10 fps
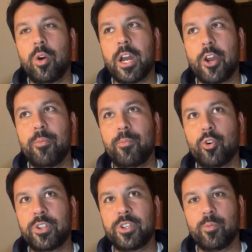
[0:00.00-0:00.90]
How
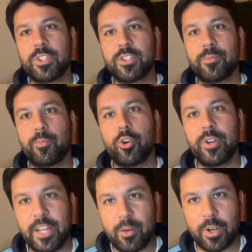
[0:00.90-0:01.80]
important was a
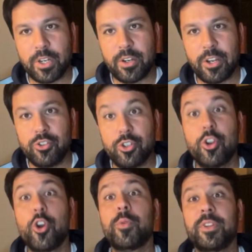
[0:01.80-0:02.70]
support network around you,
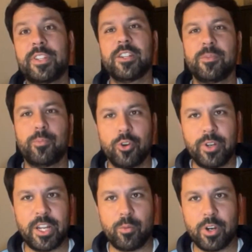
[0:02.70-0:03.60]
and who was that support
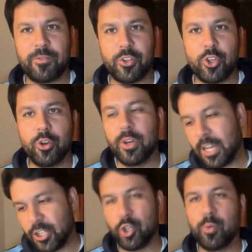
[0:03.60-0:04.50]
network for you
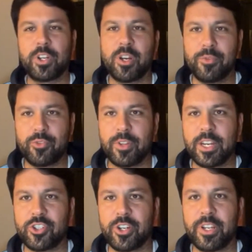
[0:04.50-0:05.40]
as you were coming through
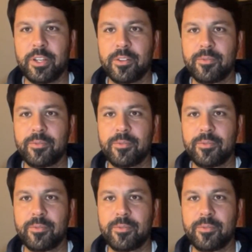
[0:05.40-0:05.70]
that journey?